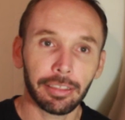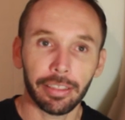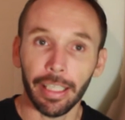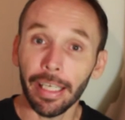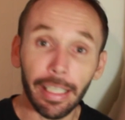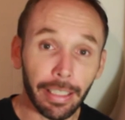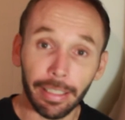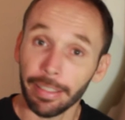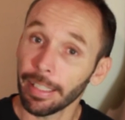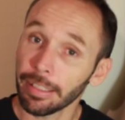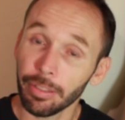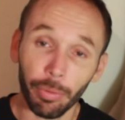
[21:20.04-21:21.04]
yeah,
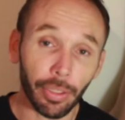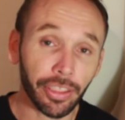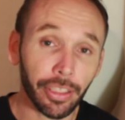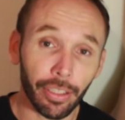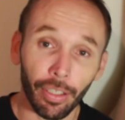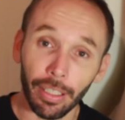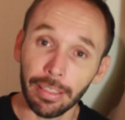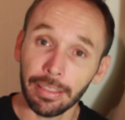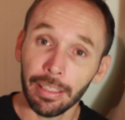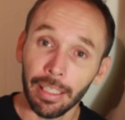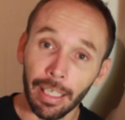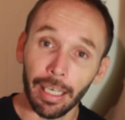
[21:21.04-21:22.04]
thanks for watching,
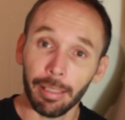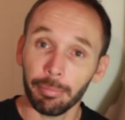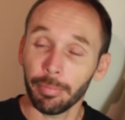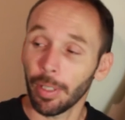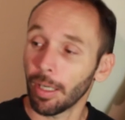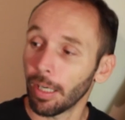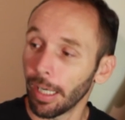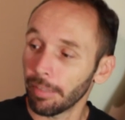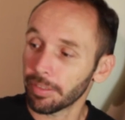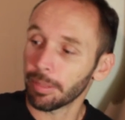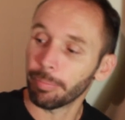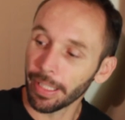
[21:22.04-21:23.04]
guys. I
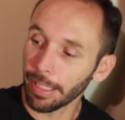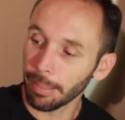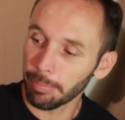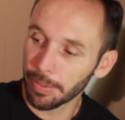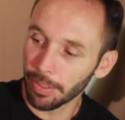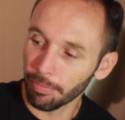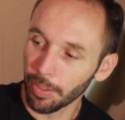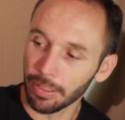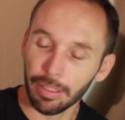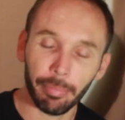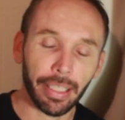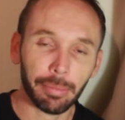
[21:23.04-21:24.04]
have some pickups. I've got
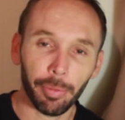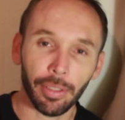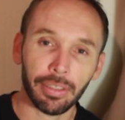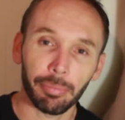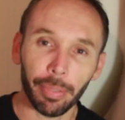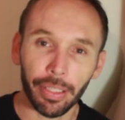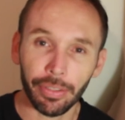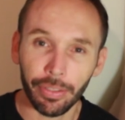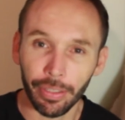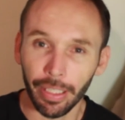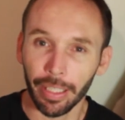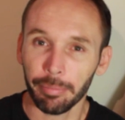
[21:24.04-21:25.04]
some Xbox and
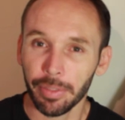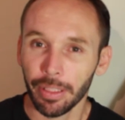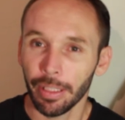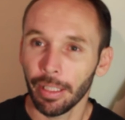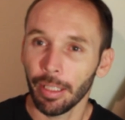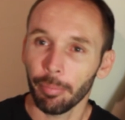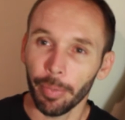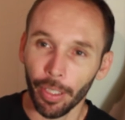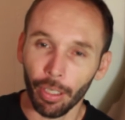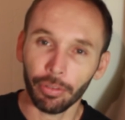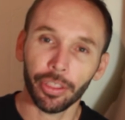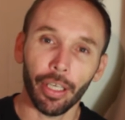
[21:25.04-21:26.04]
PS2 games, but
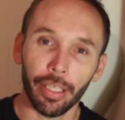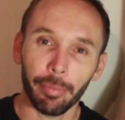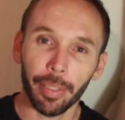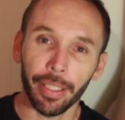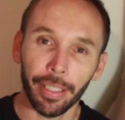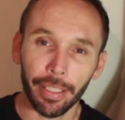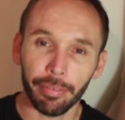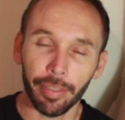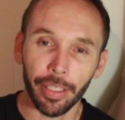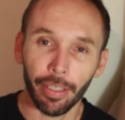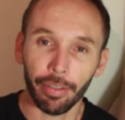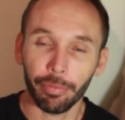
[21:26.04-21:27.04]
I'll show them in another
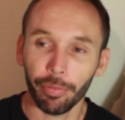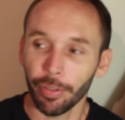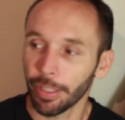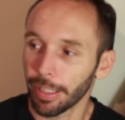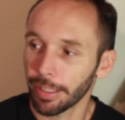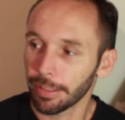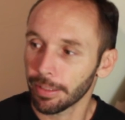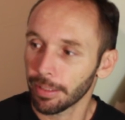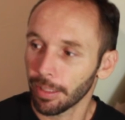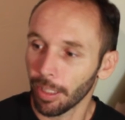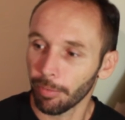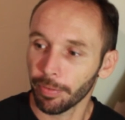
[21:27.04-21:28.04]
video in a few days.
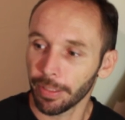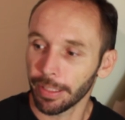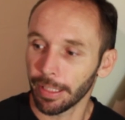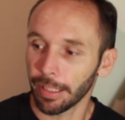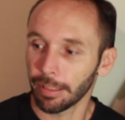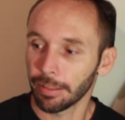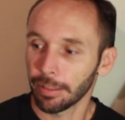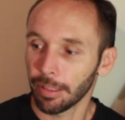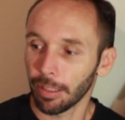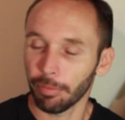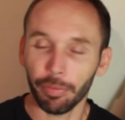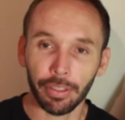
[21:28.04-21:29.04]
Hopefully
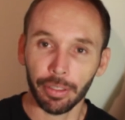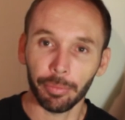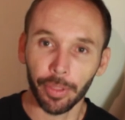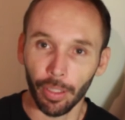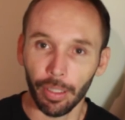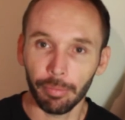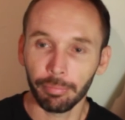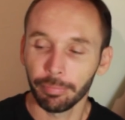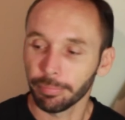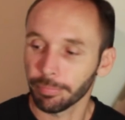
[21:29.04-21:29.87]
I'll find some time